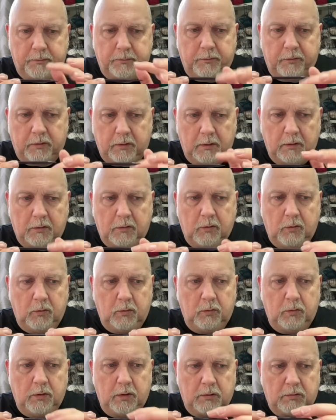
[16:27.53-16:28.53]
circle,
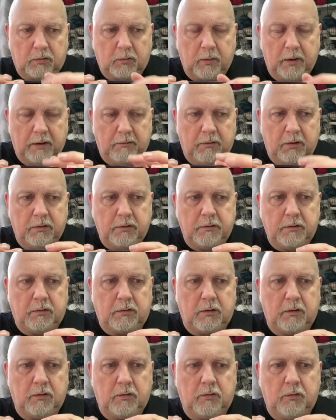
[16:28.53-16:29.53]
a square rather than a
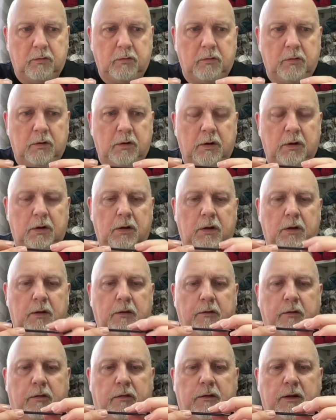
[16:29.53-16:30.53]
circle,
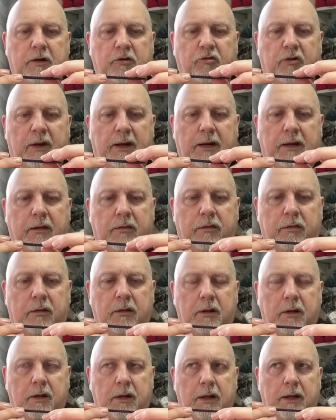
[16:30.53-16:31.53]
the stitch length
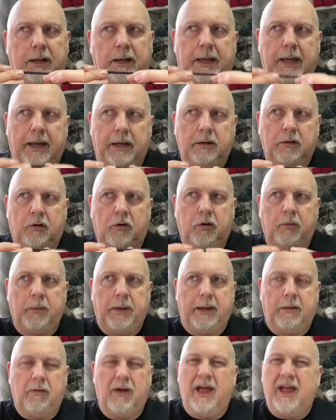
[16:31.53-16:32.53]
can come
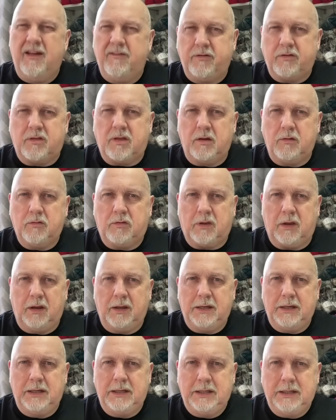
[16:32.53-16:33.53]
out ever so
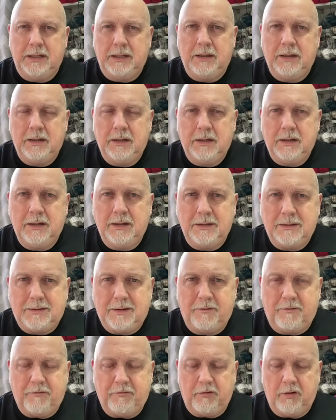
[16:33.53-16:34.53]
slightly
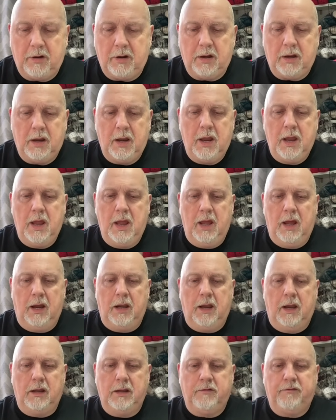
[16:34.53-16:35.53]
different,
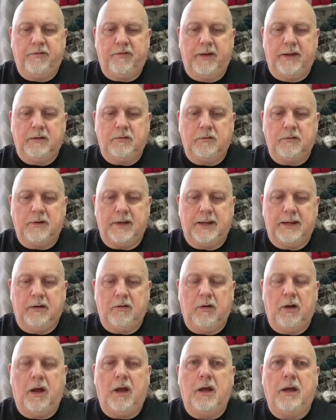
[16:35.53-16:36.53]
and I found
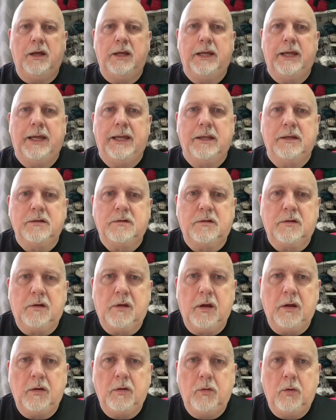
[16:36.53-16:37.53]
out I had to
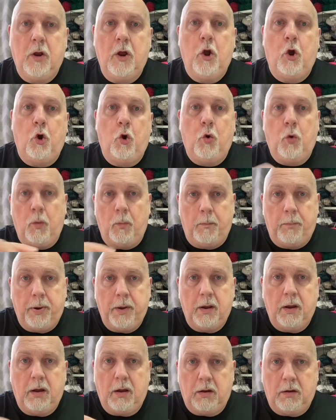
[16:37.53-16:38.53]
go up
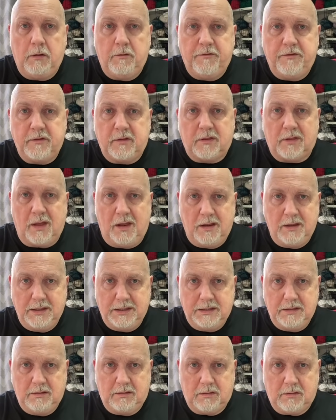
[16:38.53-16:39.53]
half a
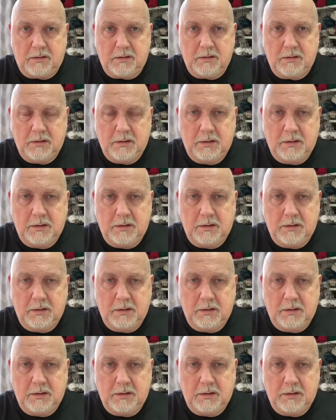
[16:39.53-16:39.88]
size